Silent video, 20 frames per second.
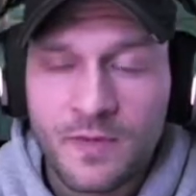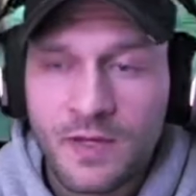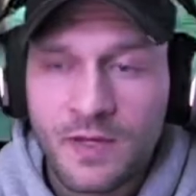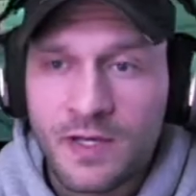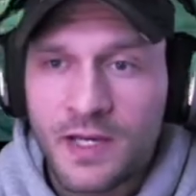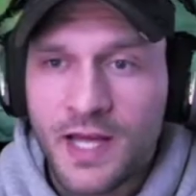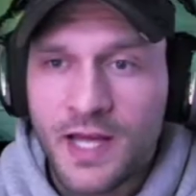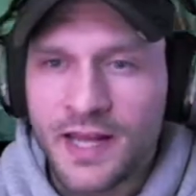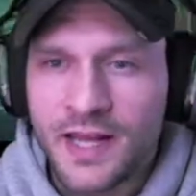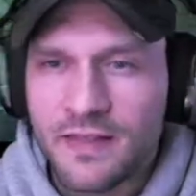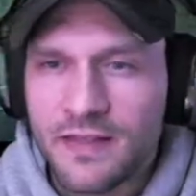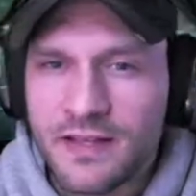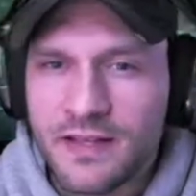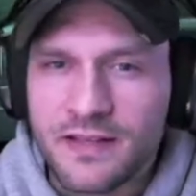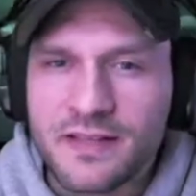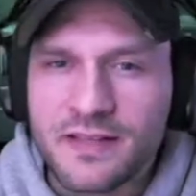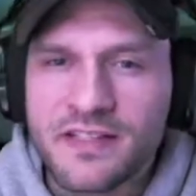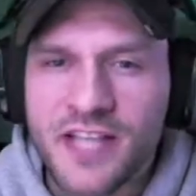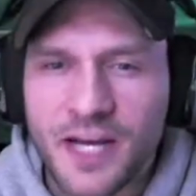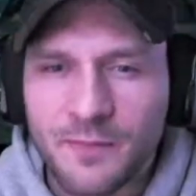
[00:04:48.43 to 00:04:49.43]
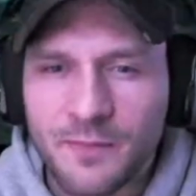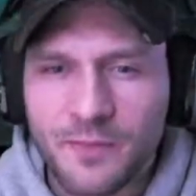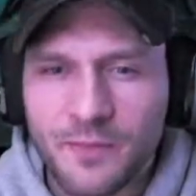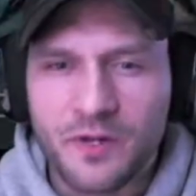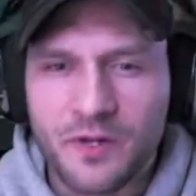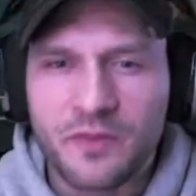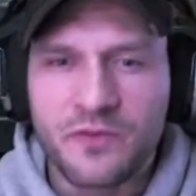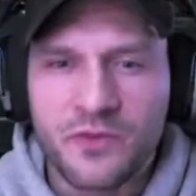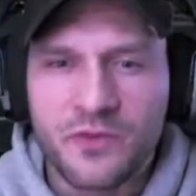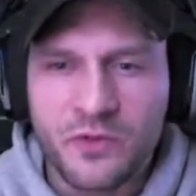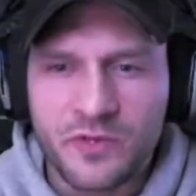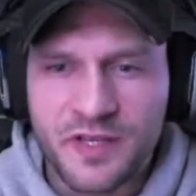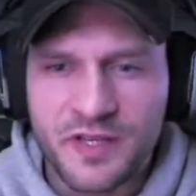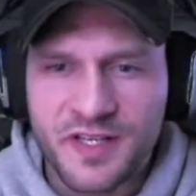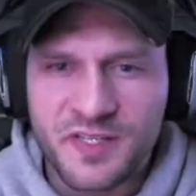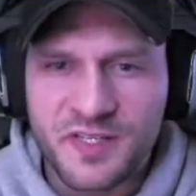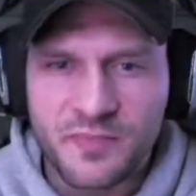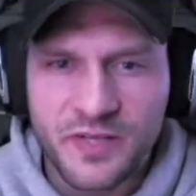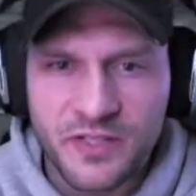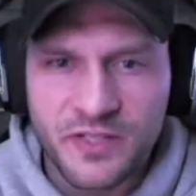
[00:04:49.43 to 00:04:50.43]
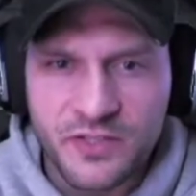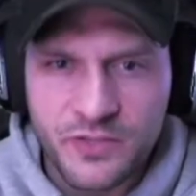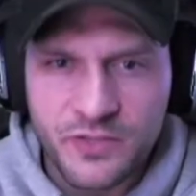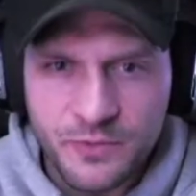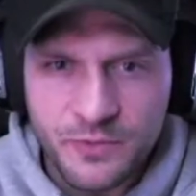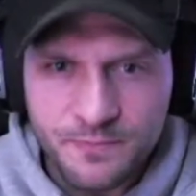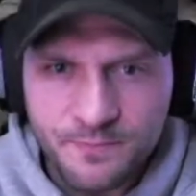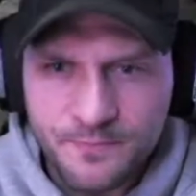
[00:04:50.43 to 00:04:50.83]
And I think this time I'm going to throw the SP2